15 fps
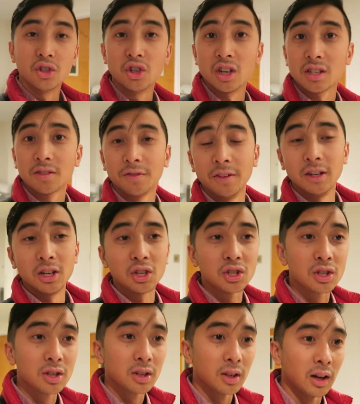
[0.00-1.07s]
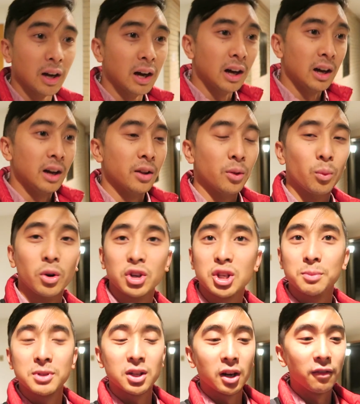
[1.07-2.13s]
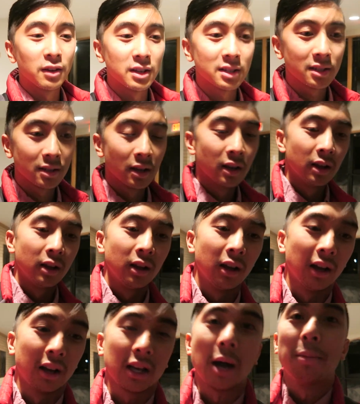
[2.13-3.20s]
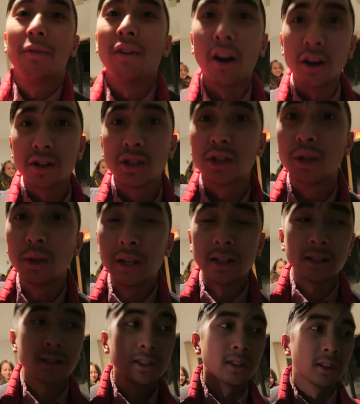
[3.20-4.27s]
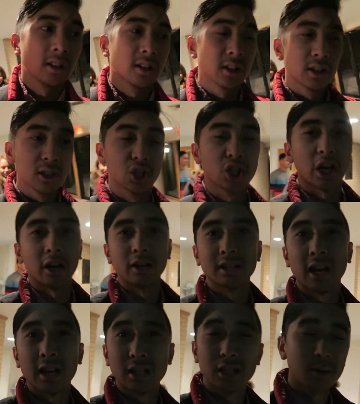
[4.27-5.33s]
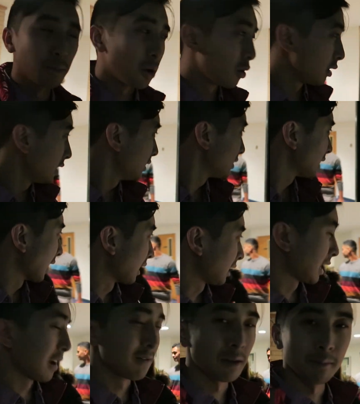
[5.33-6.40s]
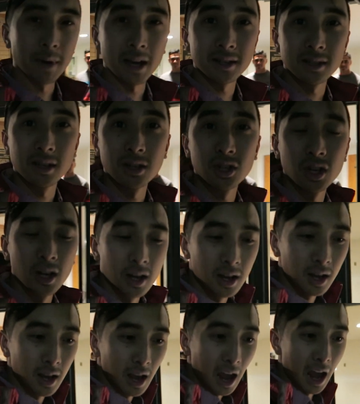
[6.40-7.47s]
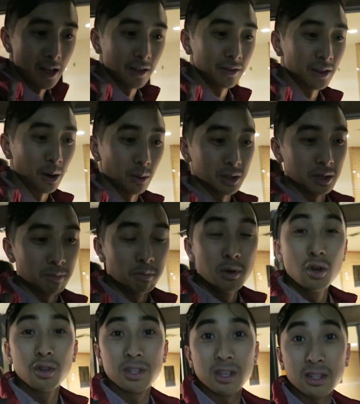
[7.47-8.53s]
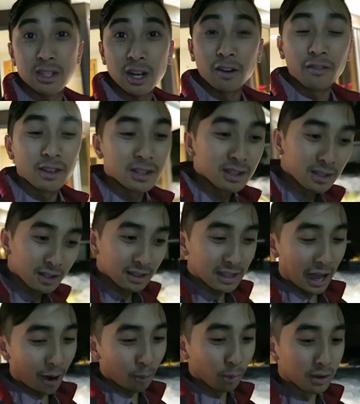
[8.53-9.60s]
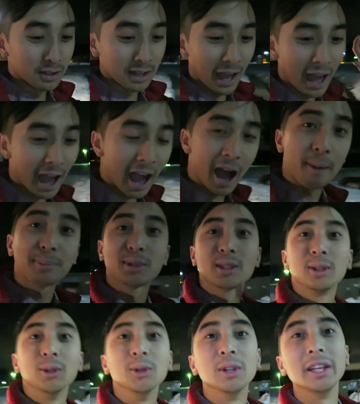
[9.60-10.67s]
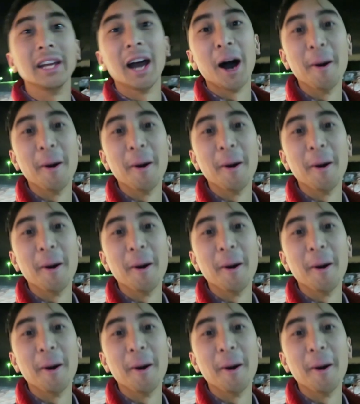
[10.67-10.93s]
Just finished the worship service. A couple of our students shared testimonies and gave the message. And then there was a music service that was absolutely